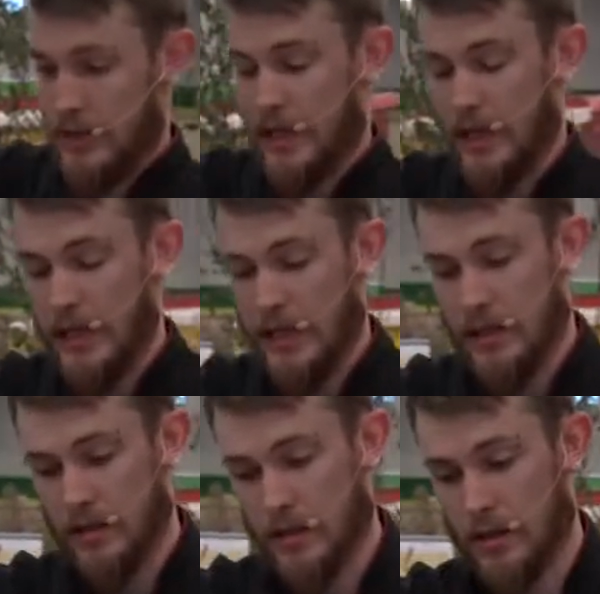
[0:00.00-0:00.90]
Key,
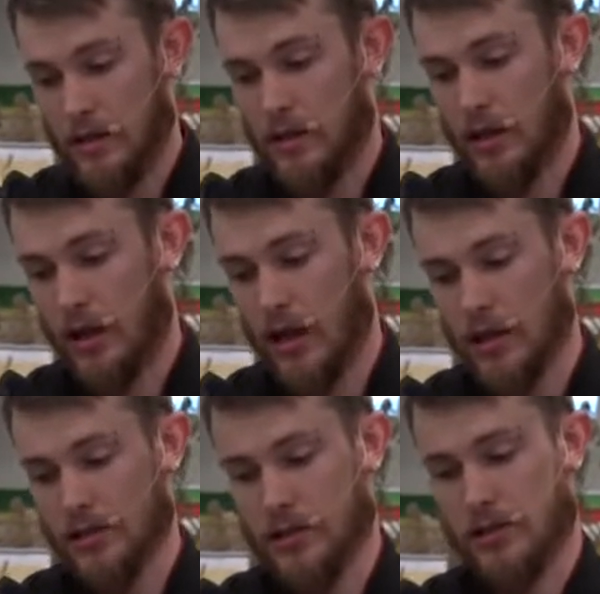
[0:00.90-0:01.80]

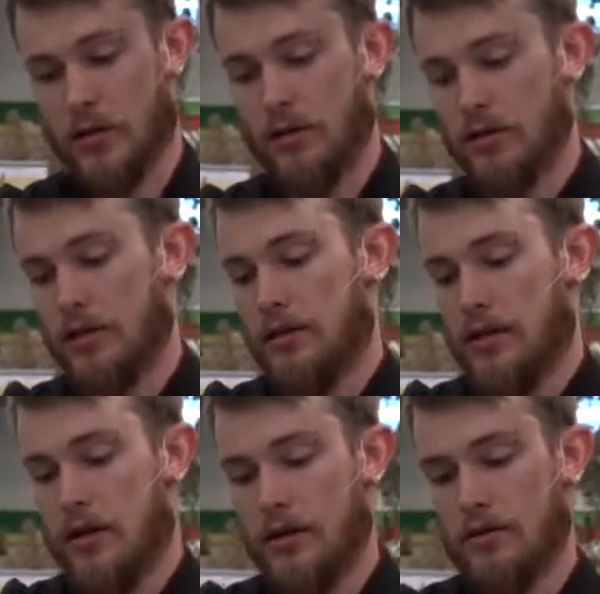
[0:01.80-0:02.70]
lots of salt in
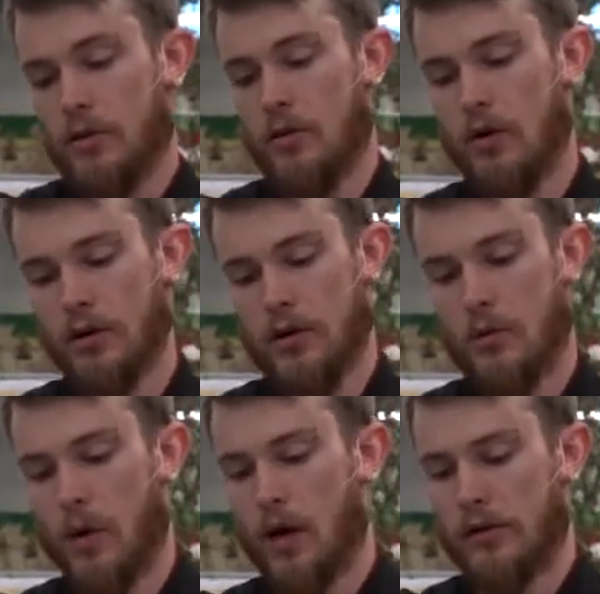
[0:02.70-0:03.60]
there. You want your
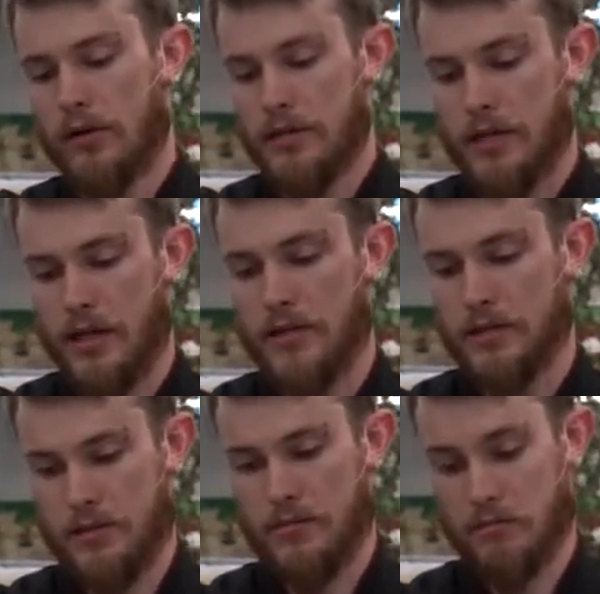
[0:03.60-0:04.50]
water to
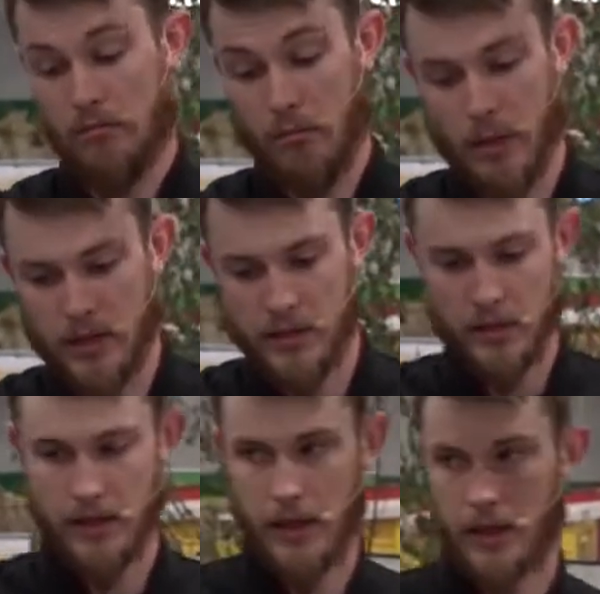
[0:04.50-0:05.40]
taste
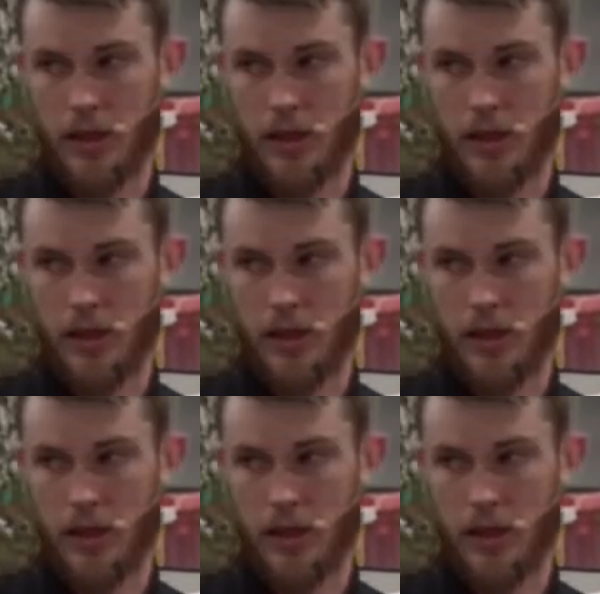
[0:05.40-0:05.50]
basically like